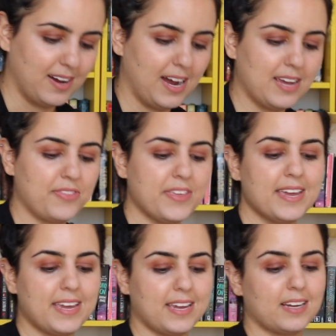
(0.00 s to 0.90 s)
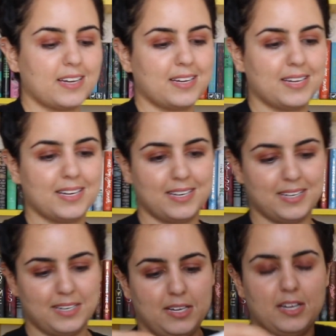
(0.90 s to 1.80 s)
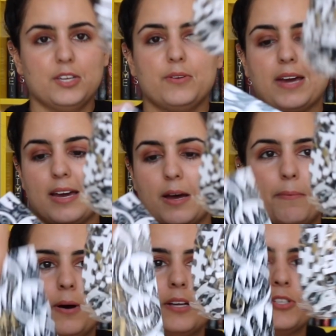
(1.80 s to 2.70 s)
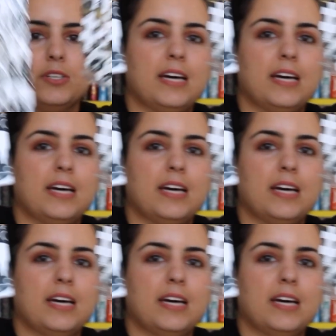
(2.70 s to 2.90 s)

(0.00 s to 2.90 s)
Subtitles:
I think you get a puzzle